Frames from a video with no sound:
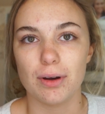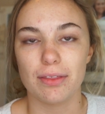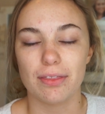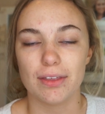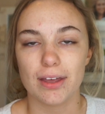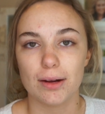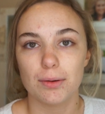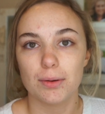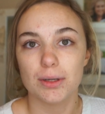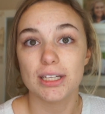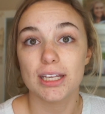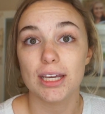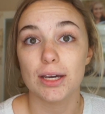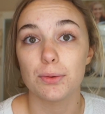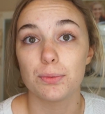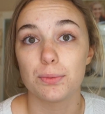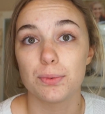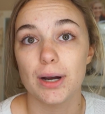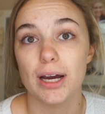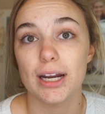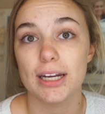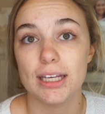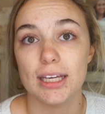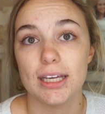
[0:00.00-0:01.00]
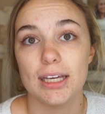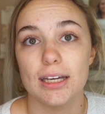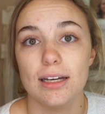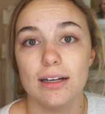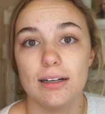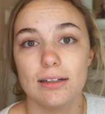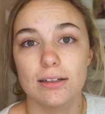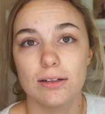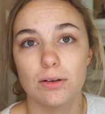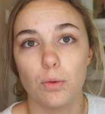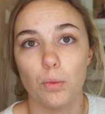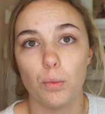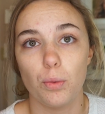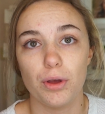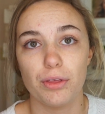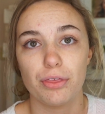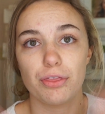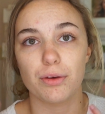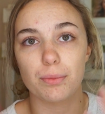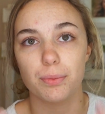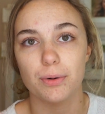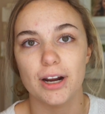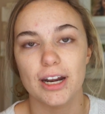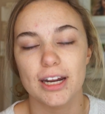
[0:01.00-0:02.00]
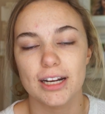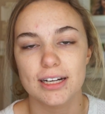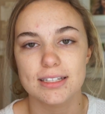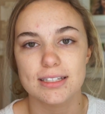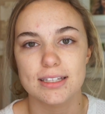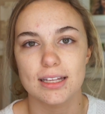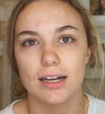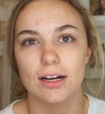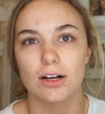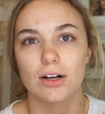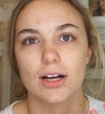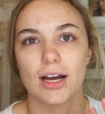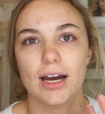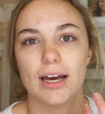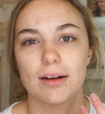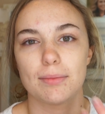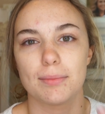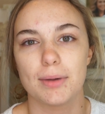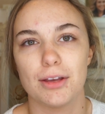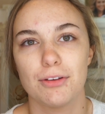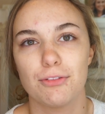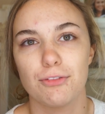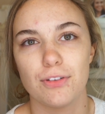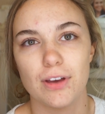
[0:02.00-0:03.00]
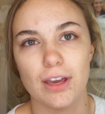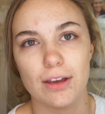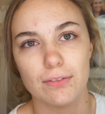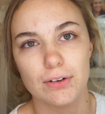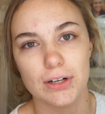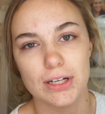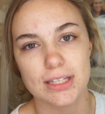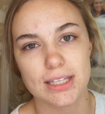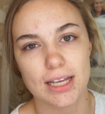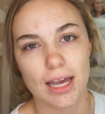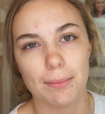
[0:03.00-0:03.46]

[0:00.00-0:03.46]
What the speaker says: I thought I would get ready with the products that are kind of my favorites.